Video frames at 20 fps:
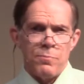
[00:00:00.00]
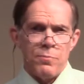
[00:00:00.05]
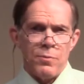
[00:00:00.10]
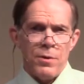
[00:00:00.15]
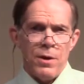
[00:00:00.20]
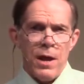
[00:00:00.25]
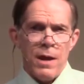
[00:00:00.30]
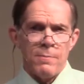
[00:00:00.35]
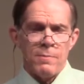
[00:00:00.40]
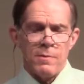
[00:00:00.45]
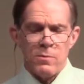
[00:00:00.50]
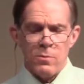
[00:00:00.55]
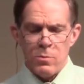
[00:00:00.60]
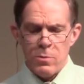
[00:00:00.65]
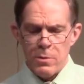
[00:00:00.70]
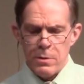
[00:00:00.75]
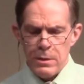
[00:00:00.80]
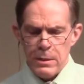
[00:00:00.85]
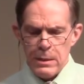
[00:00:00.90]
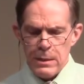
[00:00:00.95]
perhaps,
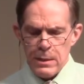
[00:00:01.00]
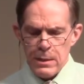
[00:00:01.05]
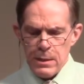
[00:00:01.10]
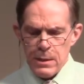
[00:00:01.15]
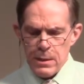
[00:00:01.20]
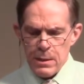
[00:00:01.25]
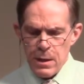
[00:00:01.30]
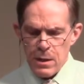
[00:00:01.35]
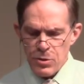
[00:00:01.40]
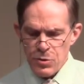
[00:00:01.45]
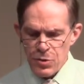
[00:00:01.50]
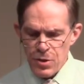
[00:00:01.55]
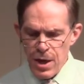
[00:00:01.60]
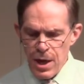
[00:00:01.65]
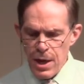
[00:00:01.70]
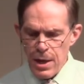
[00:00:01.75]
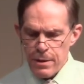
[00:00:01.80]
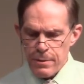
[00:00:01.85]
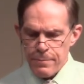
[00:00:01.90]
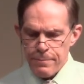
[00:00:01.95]
or a
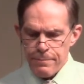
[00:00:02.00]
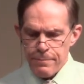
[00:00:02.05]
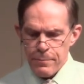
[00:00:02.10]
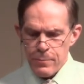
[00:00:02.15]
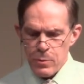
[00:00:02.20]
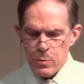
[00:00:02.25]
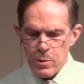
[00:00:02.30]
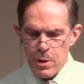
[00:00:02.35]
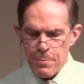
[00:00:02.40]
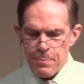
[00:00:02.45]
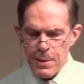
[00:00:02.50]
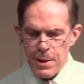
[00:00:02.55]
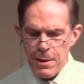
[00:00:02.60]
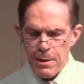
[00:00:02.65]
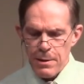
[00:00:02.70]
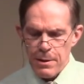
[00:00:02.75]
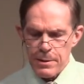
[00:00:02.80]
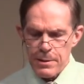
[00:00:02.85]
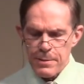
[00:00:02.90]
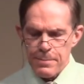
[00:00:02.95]
child, or a
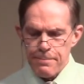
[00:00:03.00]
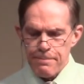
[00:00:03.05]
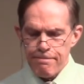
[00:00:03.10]
parent.